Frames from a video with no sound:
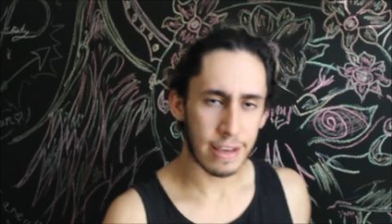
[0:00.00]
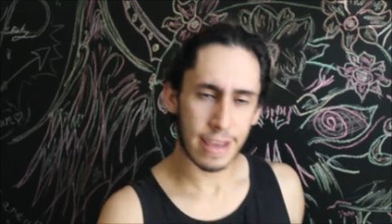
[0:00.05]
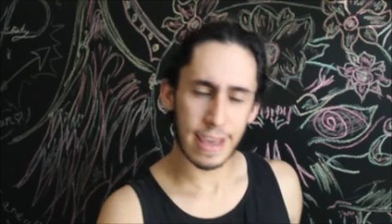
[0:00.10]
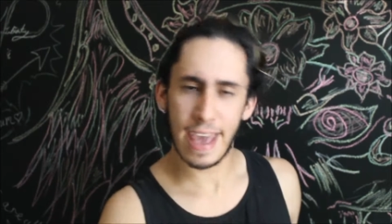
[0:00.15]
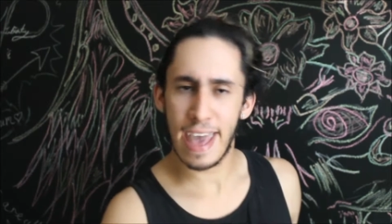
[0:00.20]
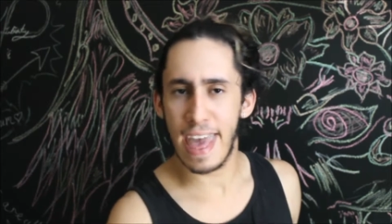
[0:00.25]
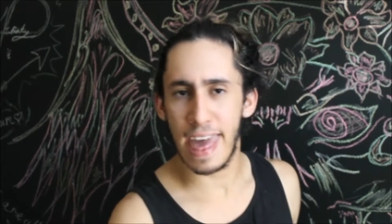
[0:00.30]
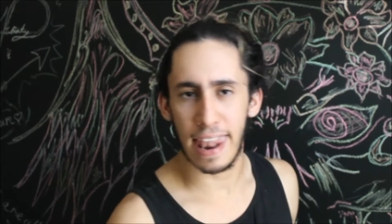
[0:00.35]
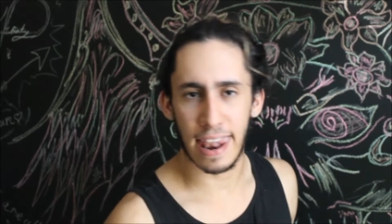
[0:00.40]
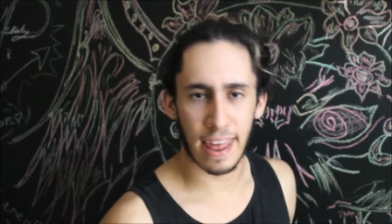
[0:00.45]

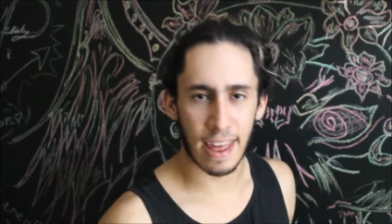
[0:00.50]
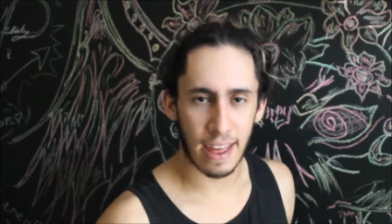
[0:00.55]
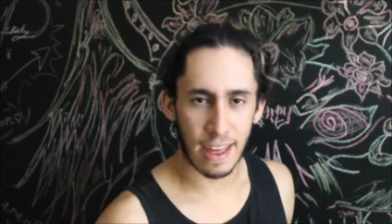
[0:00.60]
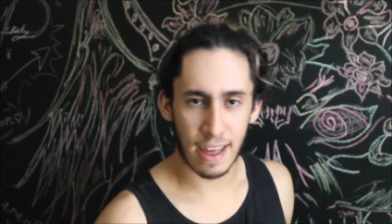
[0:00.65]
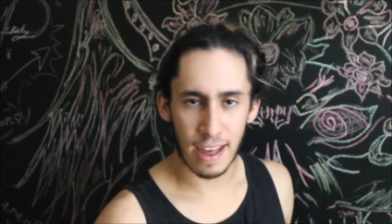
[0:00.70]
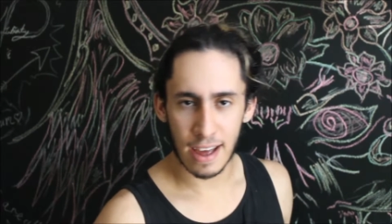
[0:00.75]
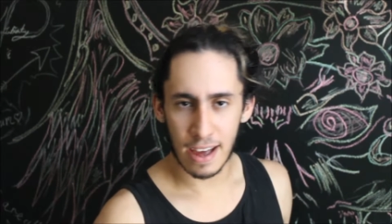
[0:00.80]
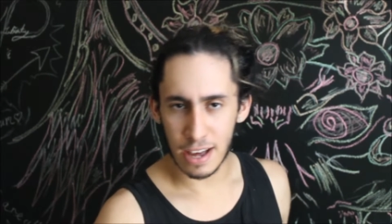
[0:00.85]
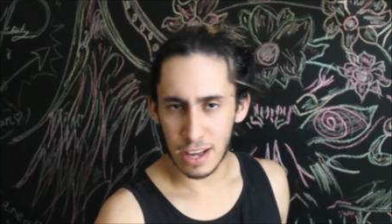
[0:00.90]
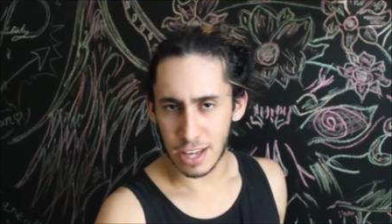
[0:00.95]
kid,
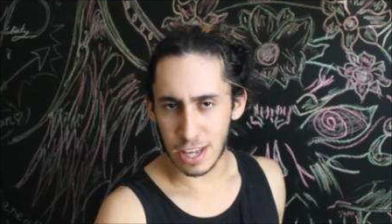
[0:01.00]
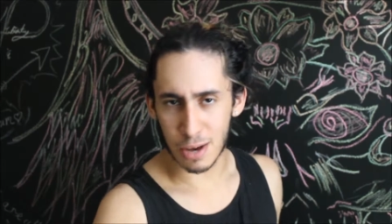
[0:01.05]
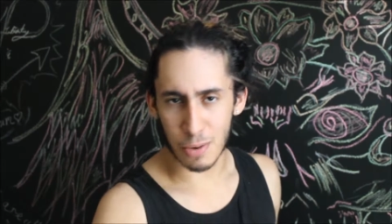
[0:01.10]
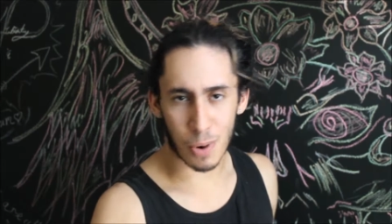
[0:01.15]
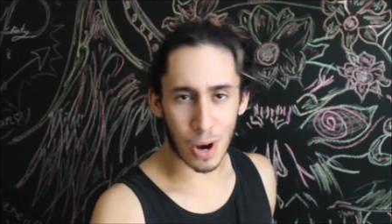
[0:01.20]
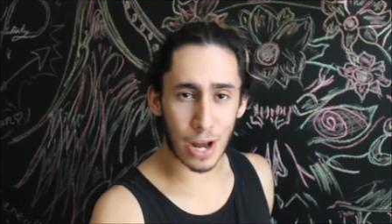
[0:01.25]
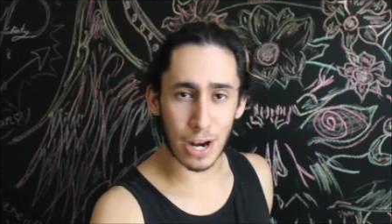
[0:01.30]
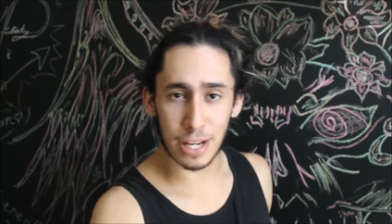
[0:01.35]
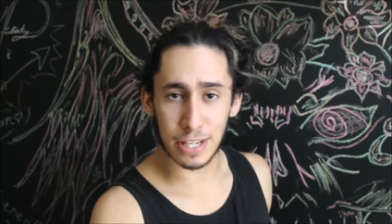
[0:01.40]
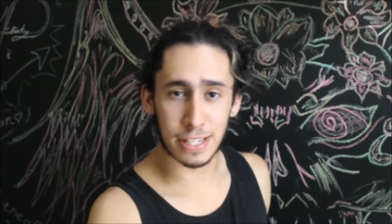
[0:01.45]
you
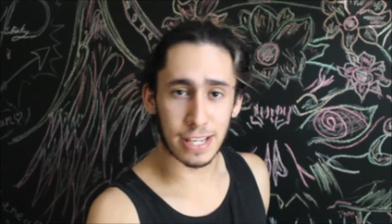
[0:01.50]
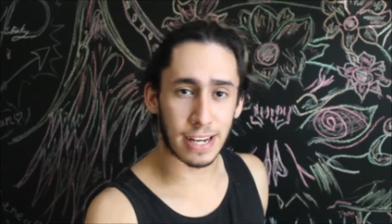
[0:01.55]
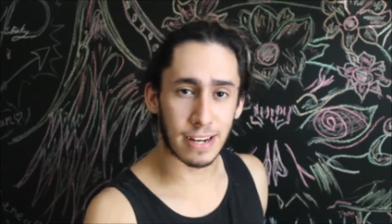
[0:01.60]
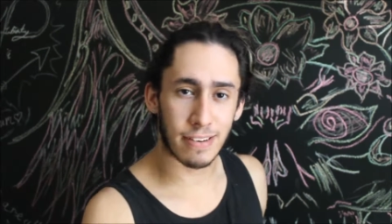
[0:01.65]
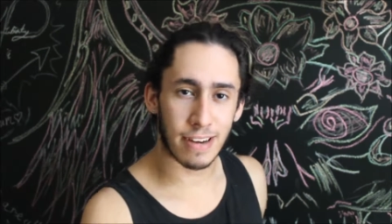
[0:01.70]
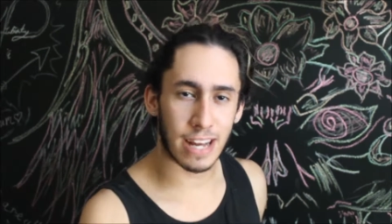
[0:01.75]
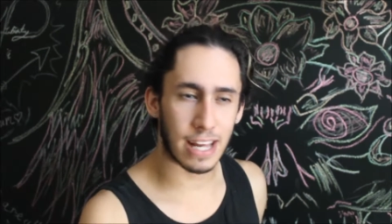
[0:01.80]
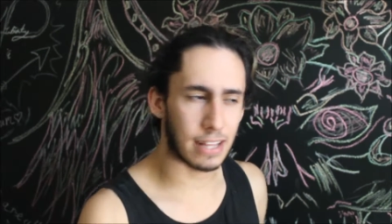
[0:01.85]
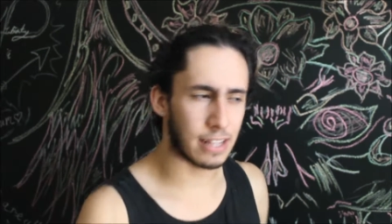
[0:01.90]
want a cigarette?